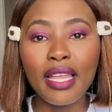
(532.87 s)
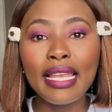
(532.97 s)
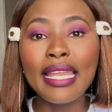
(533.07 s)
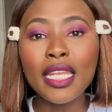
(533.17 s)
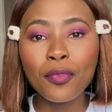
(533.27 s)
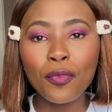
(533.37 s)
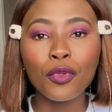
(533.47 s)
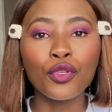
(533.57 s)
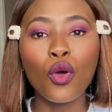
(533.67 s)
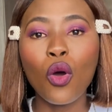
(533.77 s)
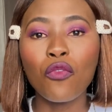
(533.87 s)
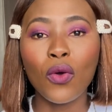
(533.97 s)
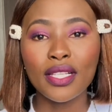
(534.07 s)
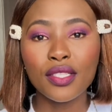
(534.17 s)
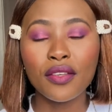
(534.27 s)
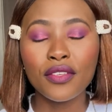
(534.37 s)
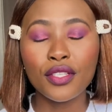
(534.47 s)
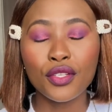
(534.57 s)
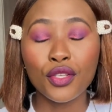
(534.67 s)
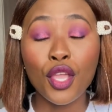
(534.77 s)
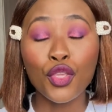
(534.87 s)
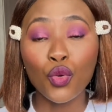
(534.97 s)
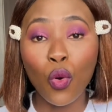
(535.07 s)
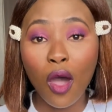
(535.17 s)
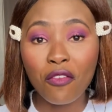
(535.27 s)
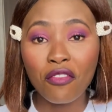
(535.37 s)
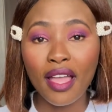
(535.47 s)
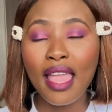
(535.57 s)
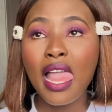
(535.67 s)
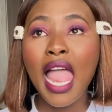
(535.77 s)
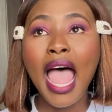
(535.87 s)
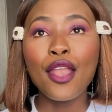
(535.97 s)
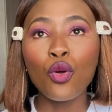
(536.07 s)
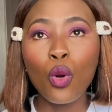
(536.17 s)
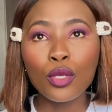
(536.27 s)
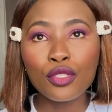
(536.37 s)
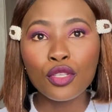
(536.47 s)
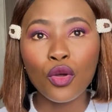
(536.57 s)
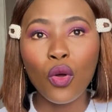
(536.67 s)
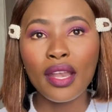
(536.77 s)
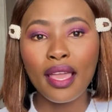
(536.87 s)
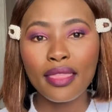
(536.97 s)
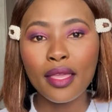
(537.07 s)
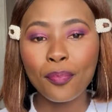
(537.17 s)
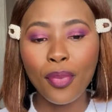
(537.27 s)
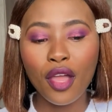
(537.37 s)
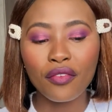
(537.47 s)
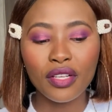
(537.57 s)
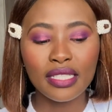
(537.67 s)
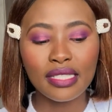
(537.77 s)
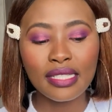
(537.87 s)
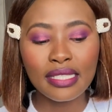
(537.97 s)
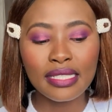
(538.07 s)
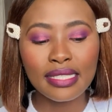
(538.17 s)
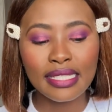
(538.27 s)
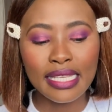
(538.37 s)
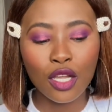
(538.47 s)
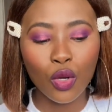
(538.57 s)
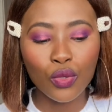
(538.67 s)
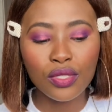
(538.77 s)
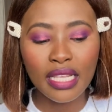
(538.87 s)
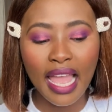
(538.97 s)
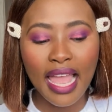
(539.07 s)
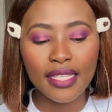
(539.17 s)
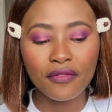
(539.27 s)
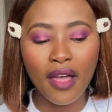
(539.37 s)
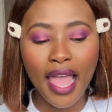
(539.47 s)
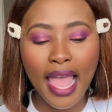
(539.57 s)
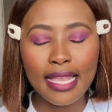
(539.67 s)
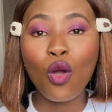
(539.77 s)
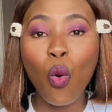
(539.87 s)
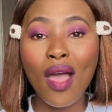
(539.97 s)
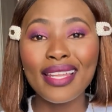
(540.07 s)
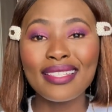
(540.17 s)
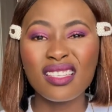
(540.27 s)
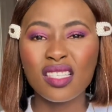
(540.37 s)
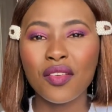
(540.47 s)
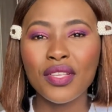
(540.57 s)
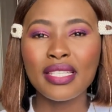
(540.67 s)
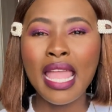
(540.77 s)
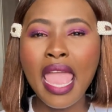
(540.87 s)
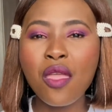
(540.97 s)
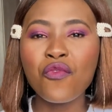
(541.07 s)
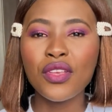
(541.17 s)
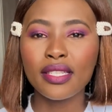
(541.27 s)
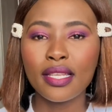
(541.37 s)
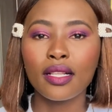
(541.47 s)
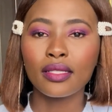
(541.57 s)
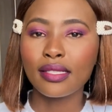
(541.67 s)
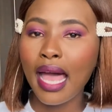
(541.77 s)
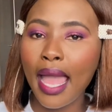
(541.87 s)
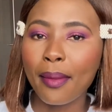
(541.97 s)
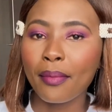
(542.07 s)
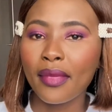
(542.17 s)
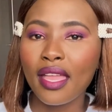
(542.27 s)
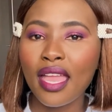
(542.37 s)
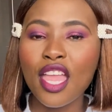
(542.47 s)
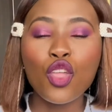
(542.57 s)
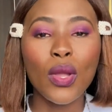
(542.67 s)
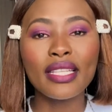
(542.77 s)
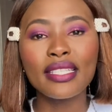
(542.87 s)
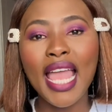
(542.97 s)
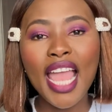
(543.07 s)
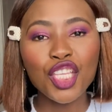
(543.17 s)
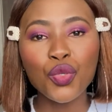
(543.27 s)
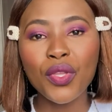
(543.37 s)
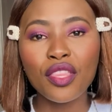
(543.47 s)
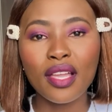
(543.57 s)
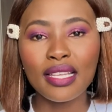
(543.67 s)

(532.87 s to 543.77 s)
letting people know of what services you offer. And also another part of consistency goes as far as quality service every single time. Your interaction with your